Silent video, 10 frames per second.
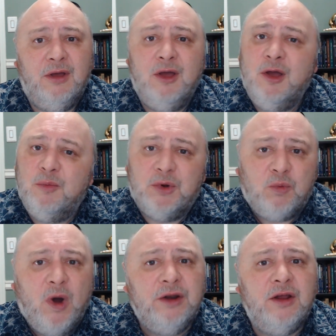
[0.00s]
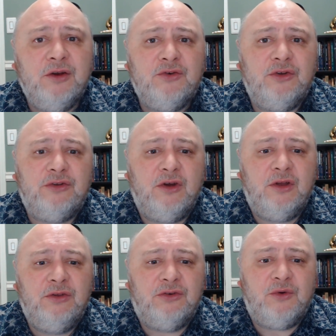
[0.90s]
But 100
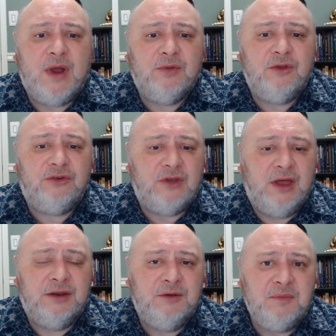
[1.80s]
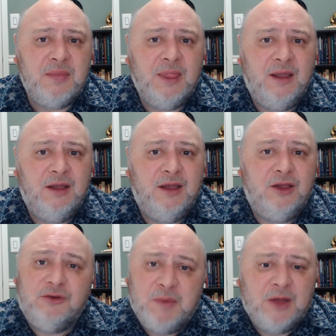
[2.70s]
turns around the sun
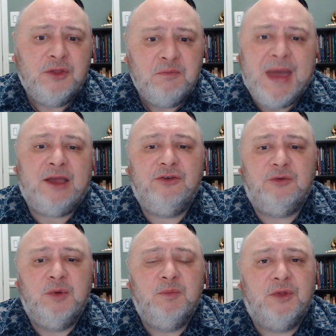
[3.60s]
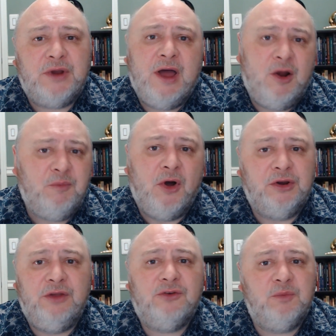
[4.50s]
is about the maximum that our
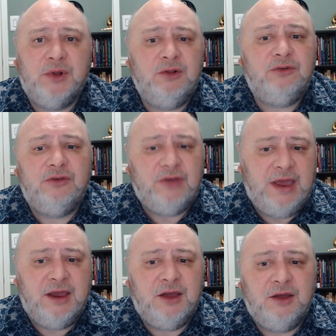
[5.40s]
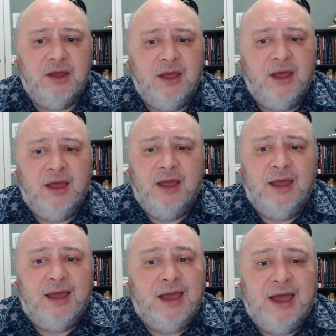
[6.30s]
bodies are built to take.
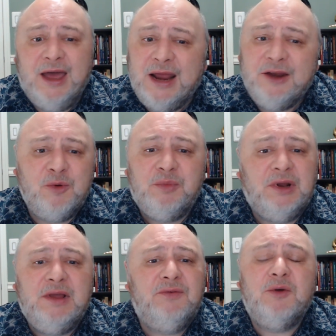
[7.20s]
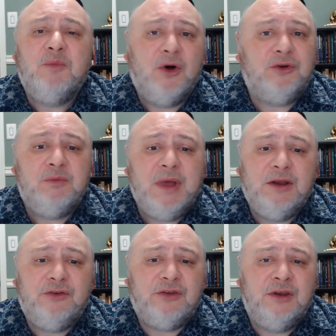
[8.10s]
And I don't believe that modern
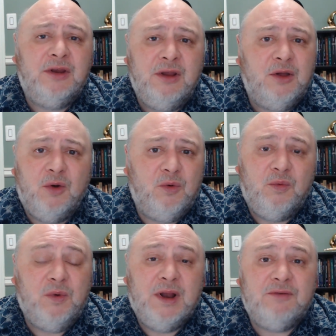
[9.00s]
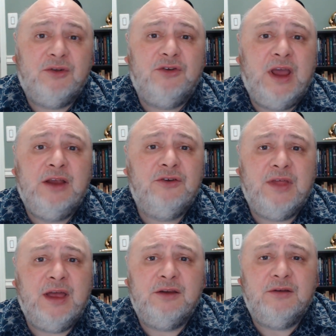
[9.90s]
medicine will ever change that.